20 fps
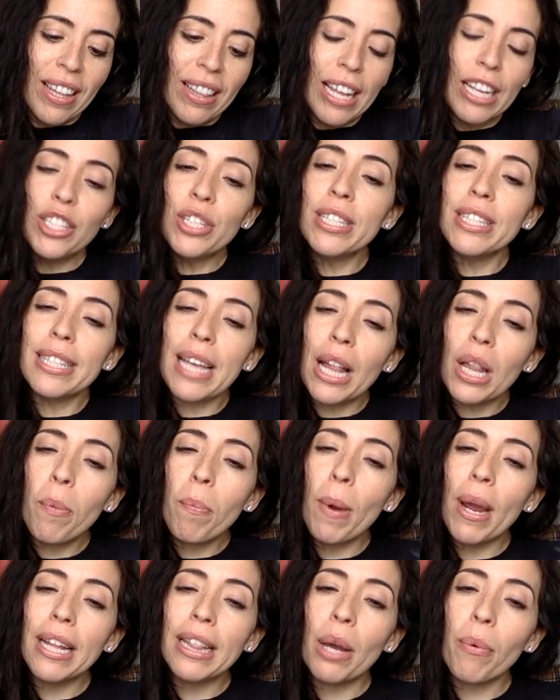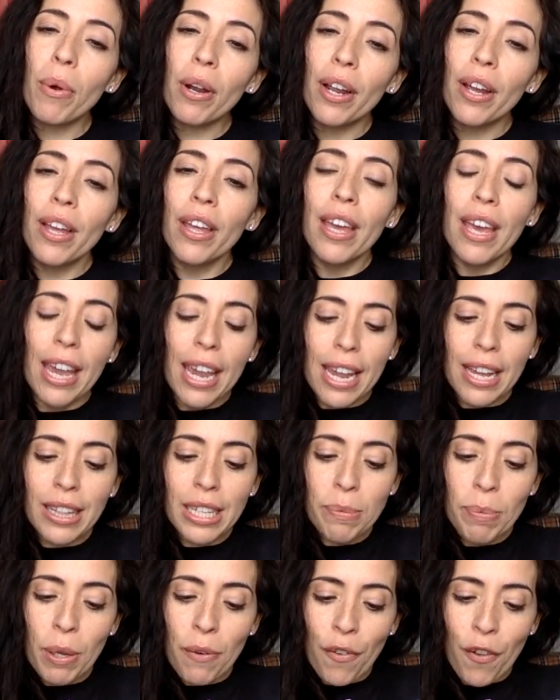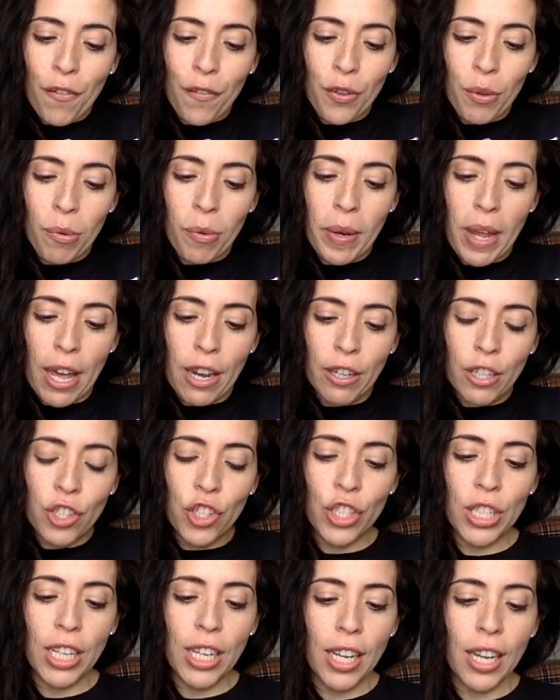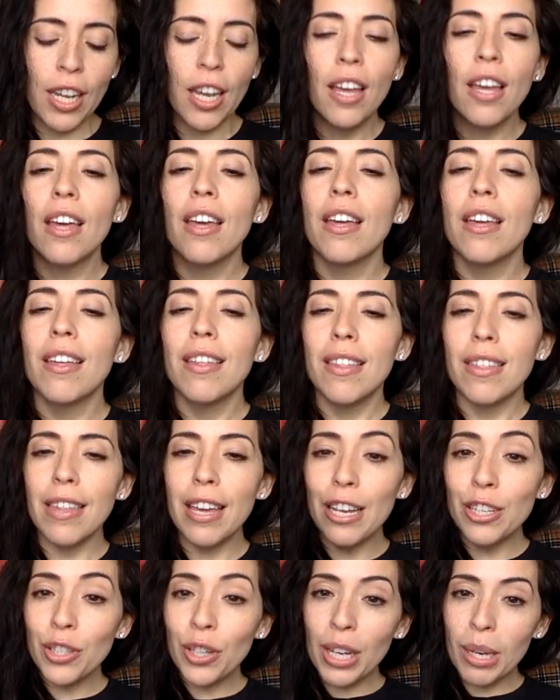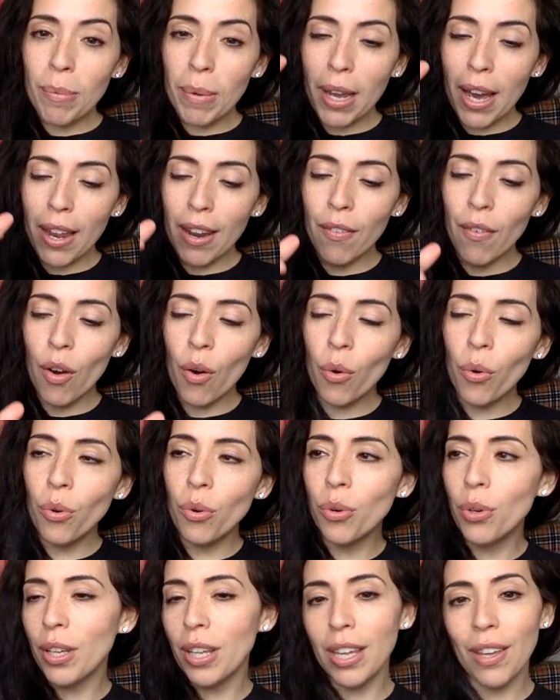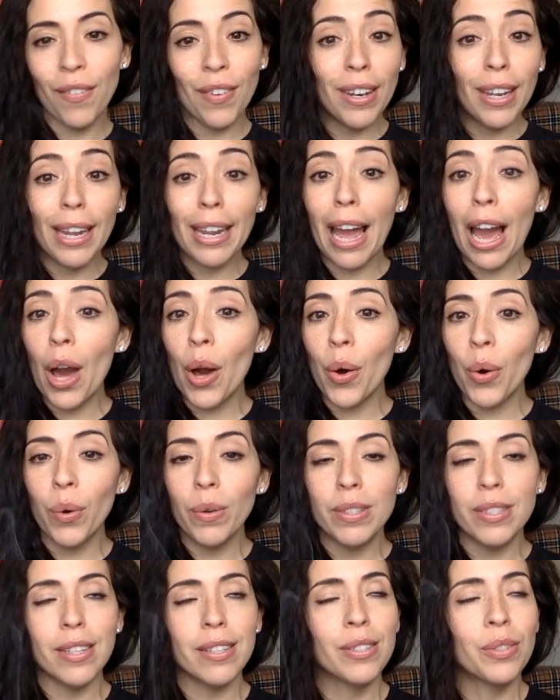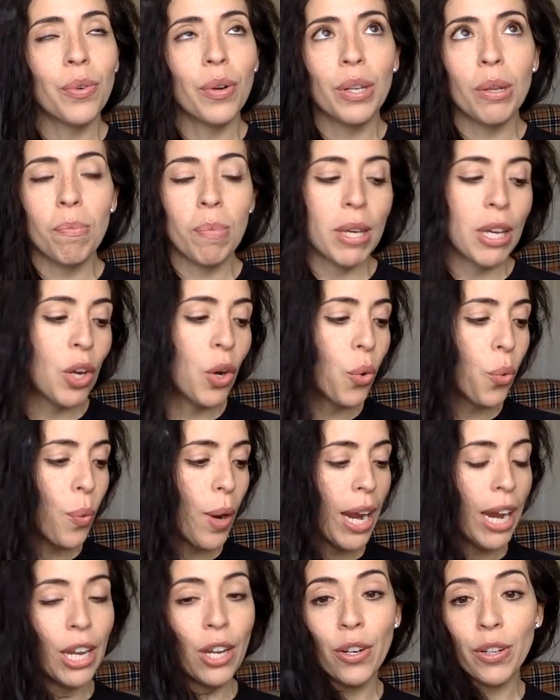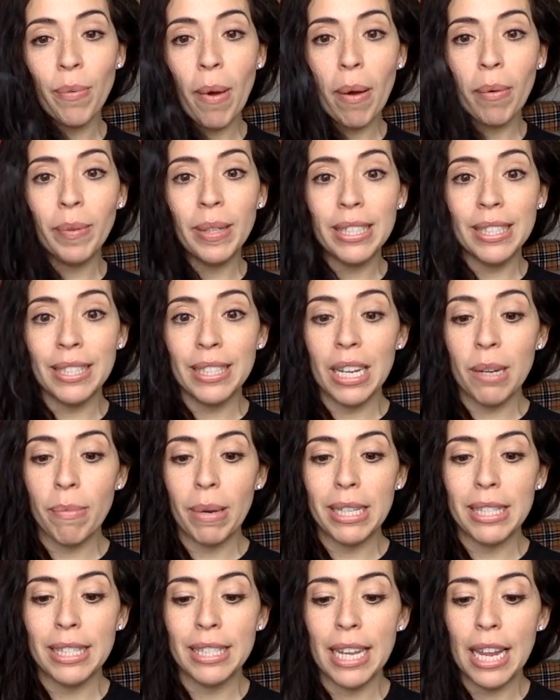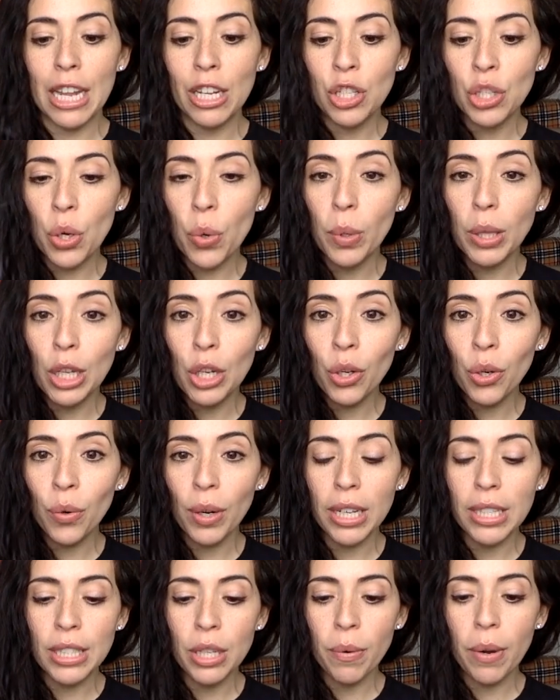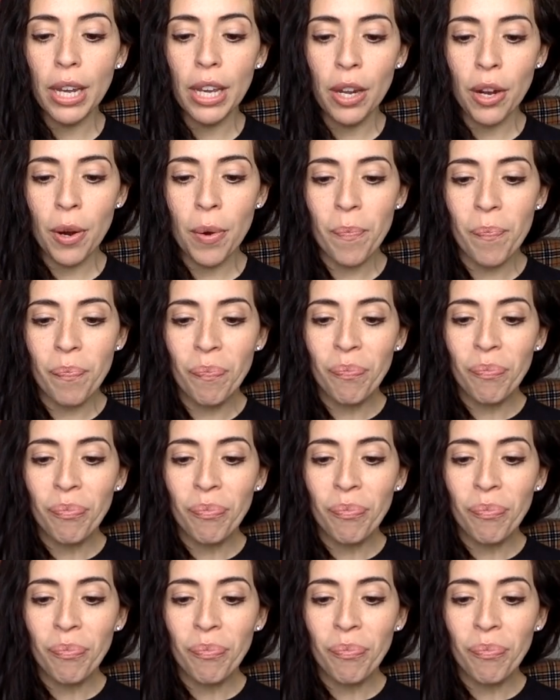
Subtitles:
Let's just celebrate that we're in this beautiful full moon energy. Things are going to be kind of, evening out. It's going to be great. You're probably seeing my sage go a little crazy right here.